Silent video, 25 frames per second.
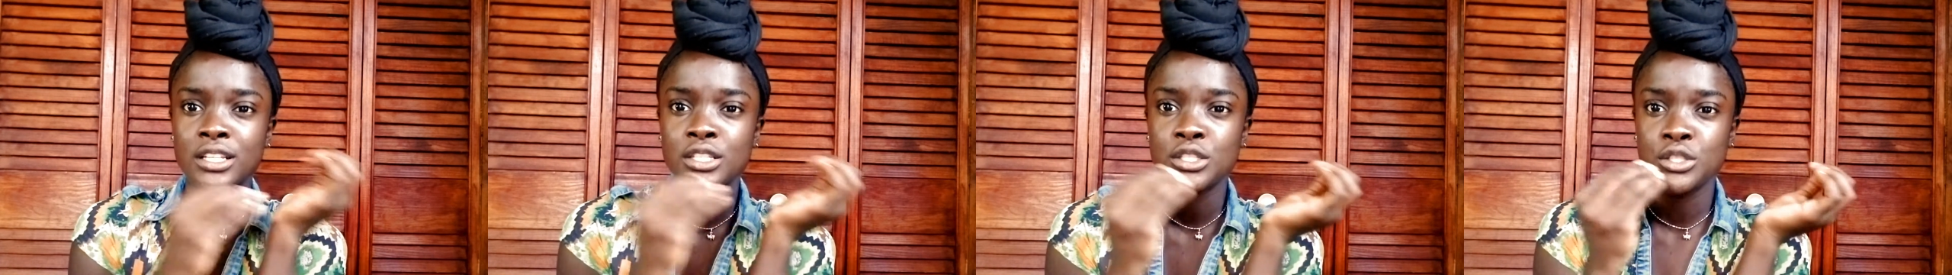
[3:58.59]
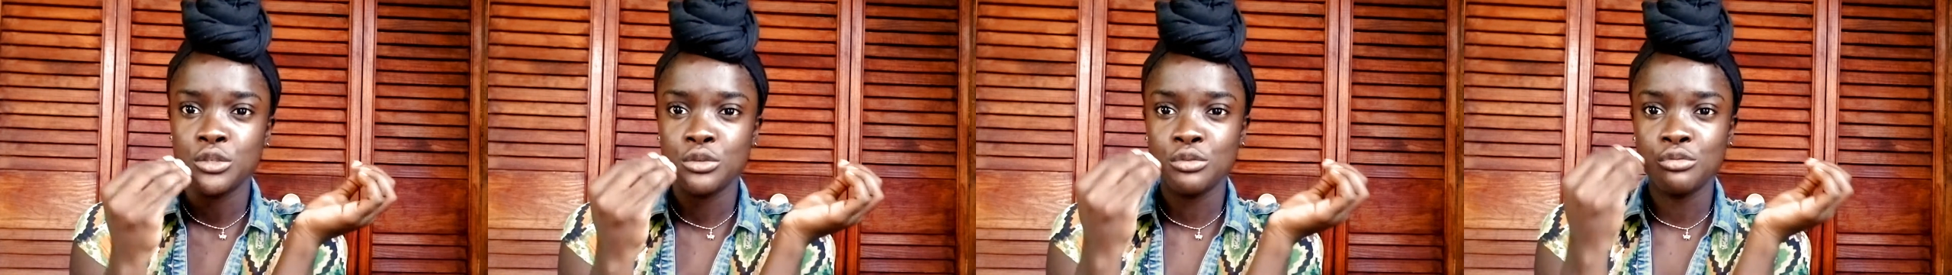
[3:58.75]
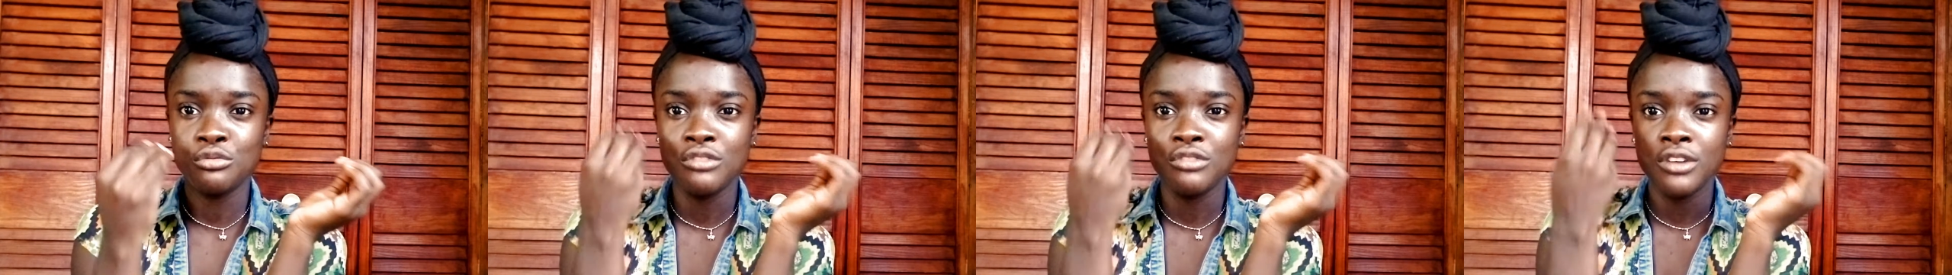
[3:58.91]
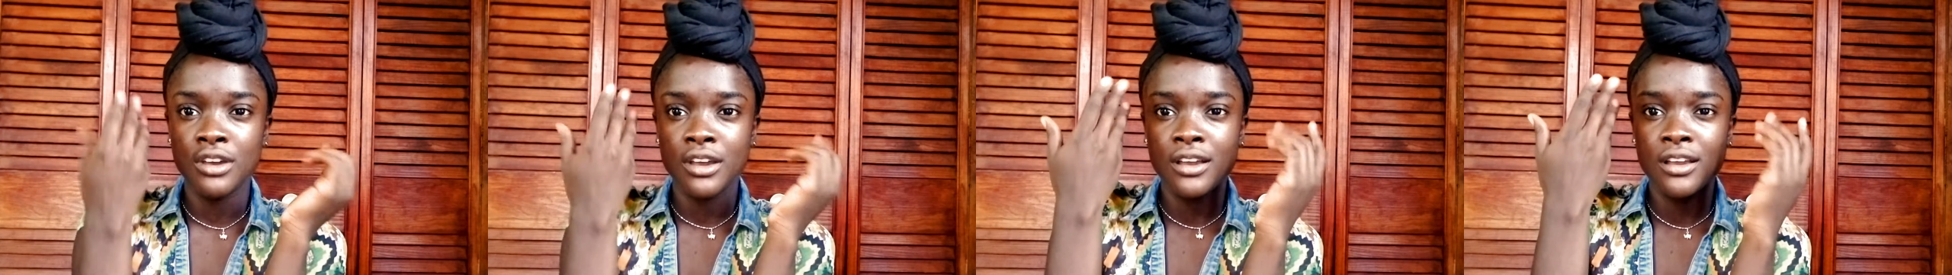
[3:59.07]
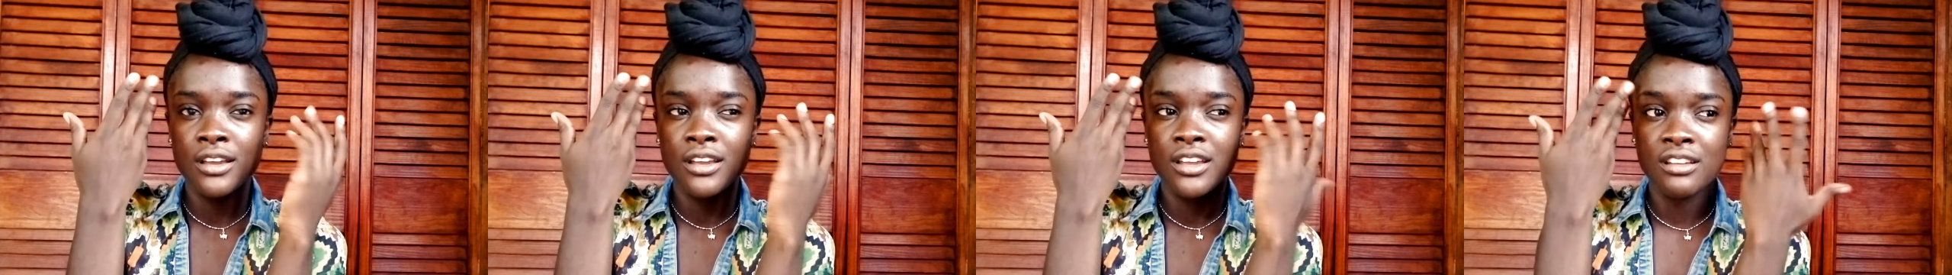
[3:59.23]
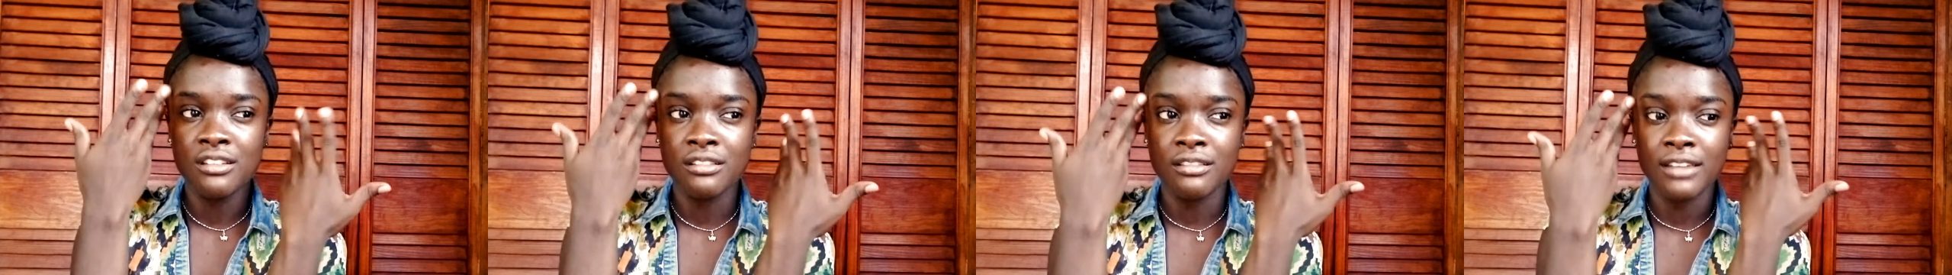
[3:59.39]
to
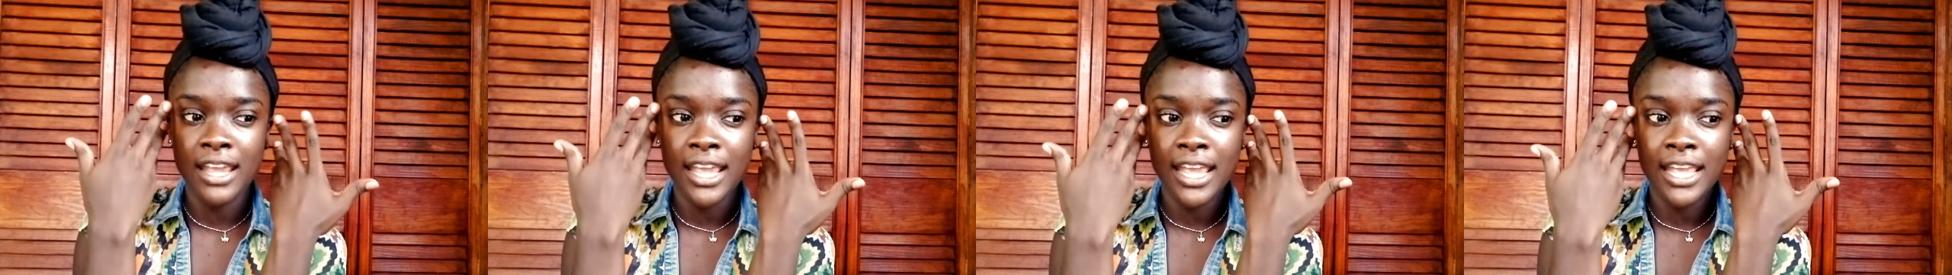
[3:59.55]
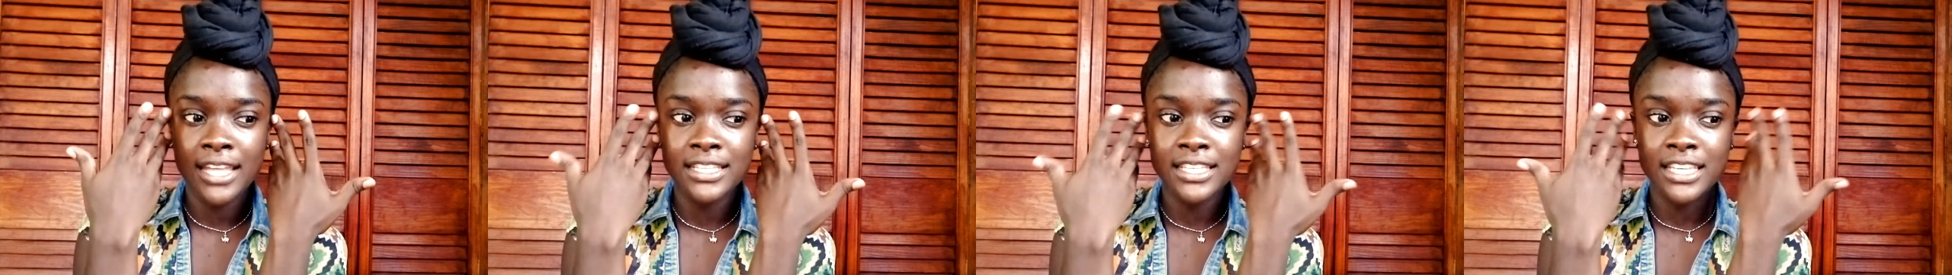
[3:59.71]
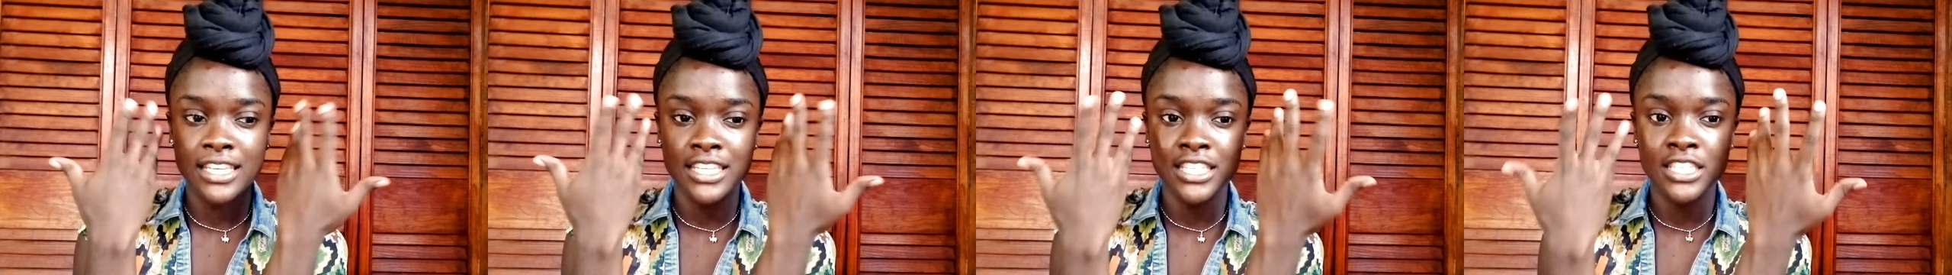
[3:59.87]
create a